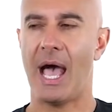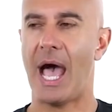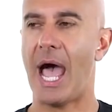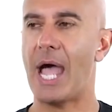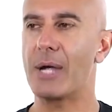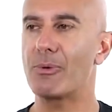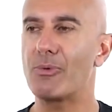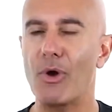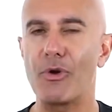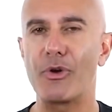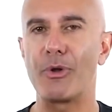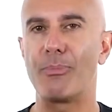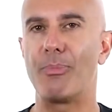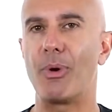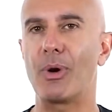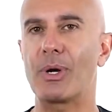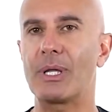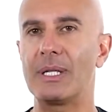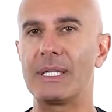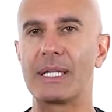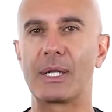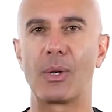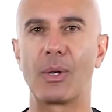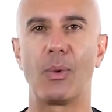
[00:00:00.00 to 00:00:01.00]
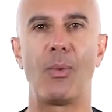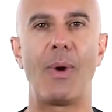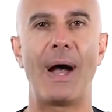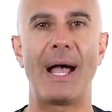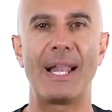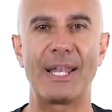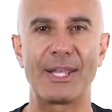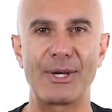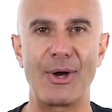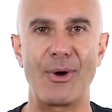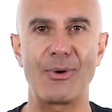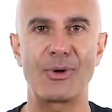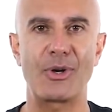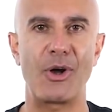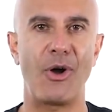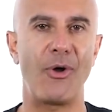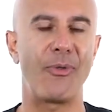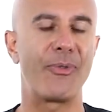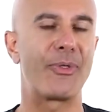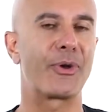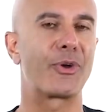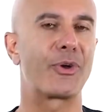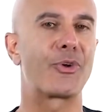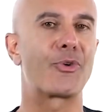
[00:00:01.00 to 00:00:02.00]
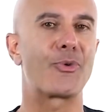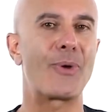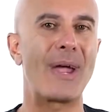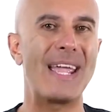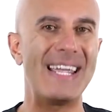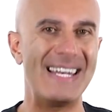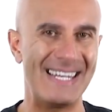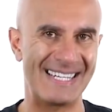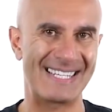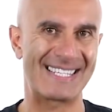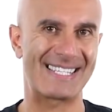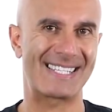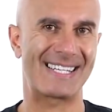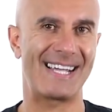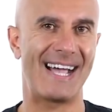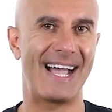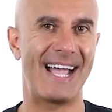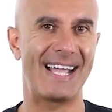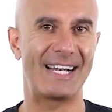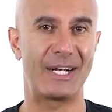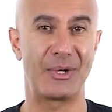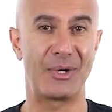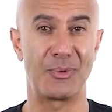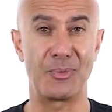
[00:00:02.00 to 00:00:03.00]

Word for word: I wrote a book a little while ago called The Greatness Guide,